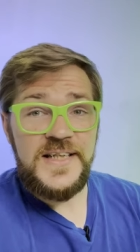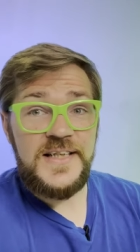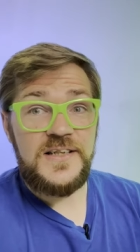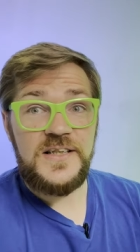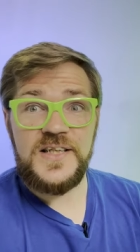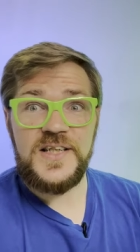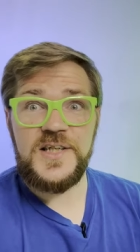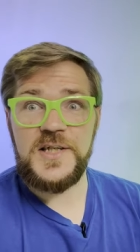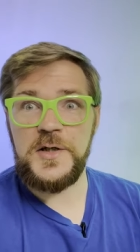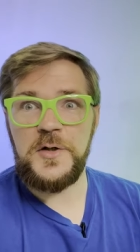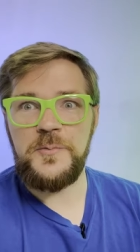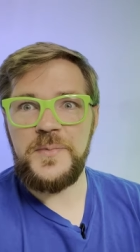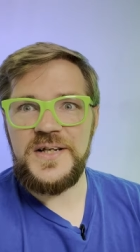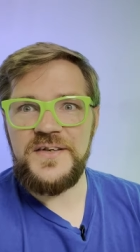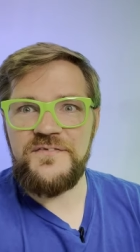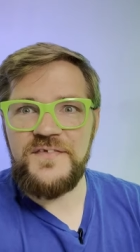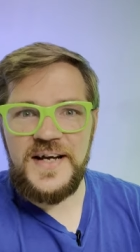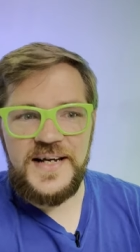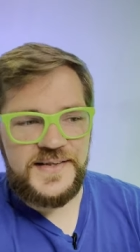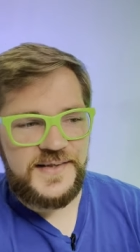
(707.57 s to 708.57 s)
So many
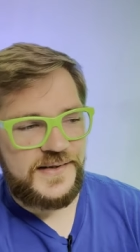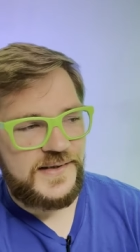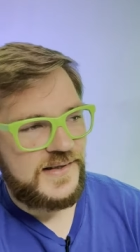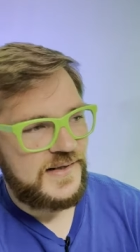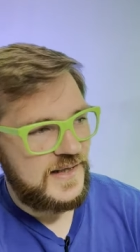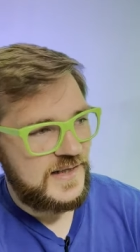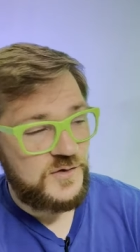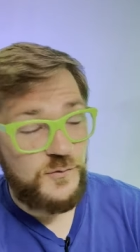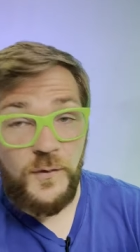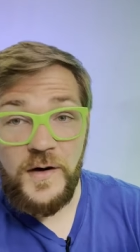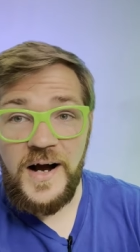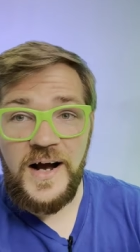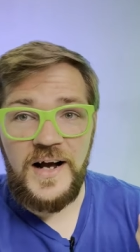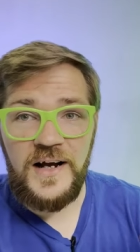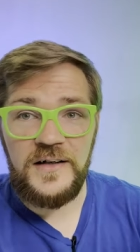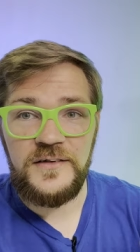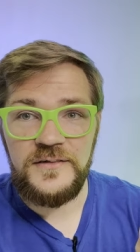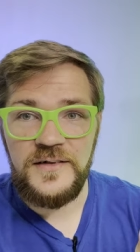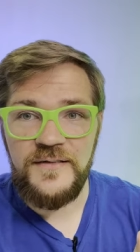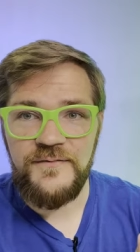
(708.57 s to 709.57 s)
facets. And that's why
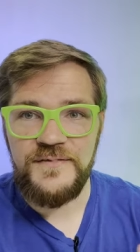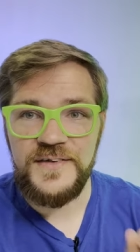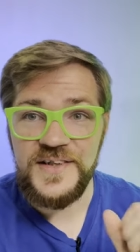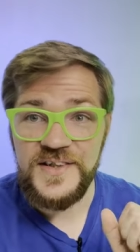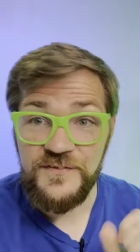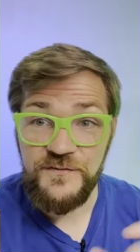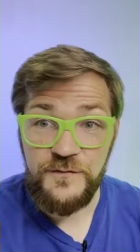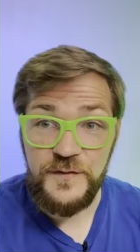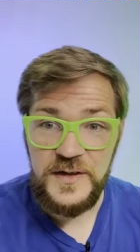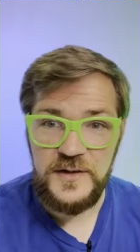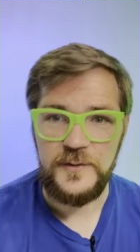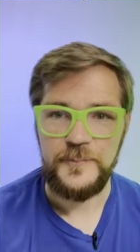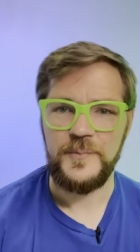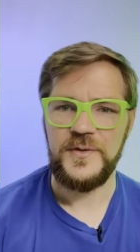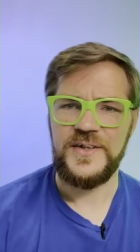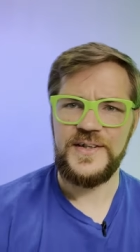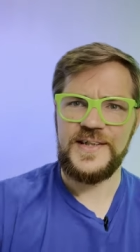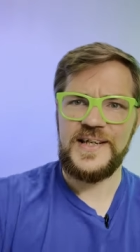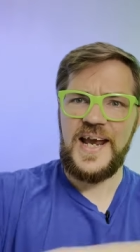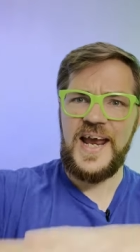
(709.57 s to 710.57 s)
I love this field,
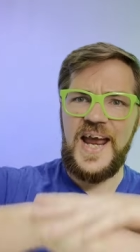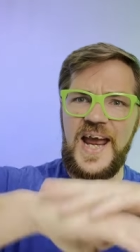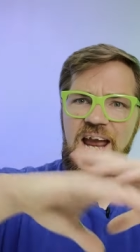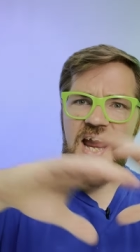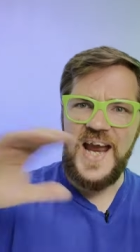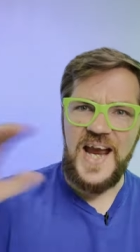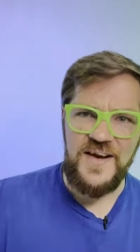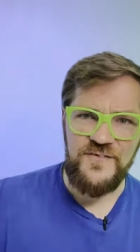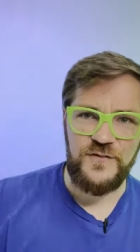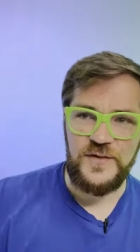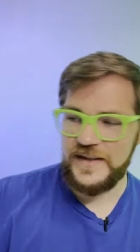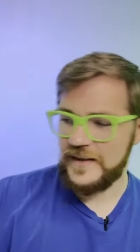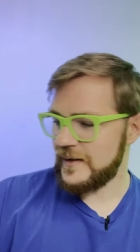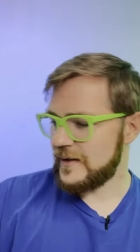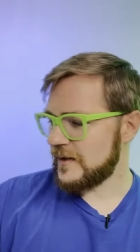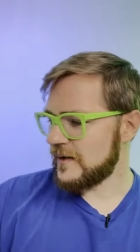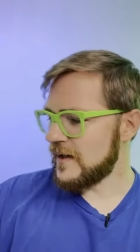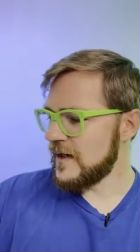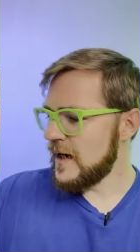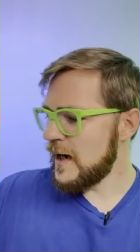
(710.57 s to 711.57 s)
because
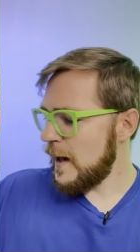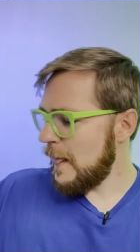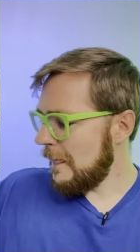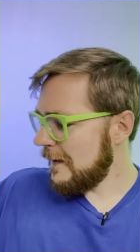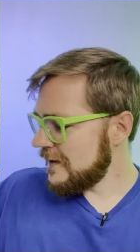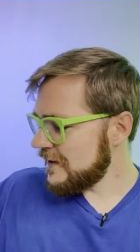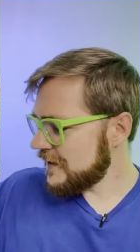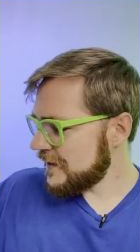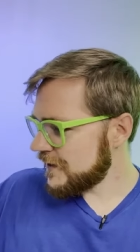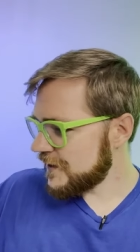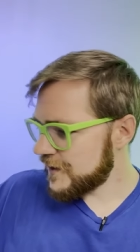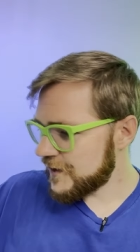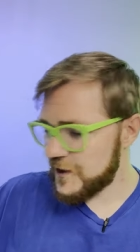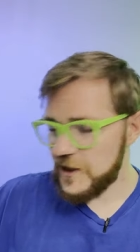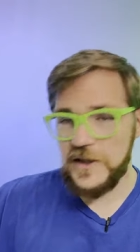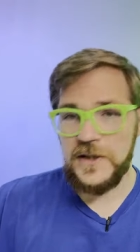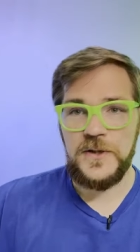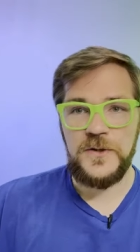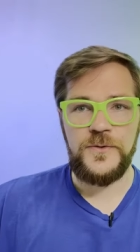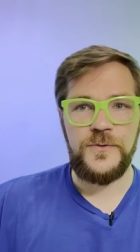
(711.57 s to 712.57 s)
everything is
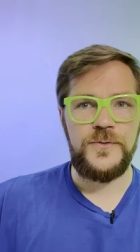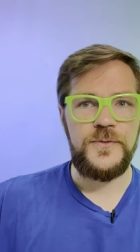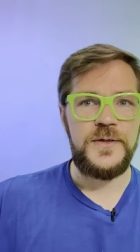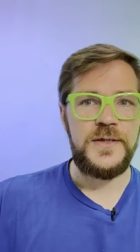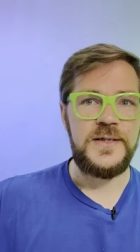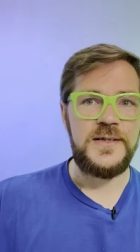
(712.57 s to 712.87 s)
so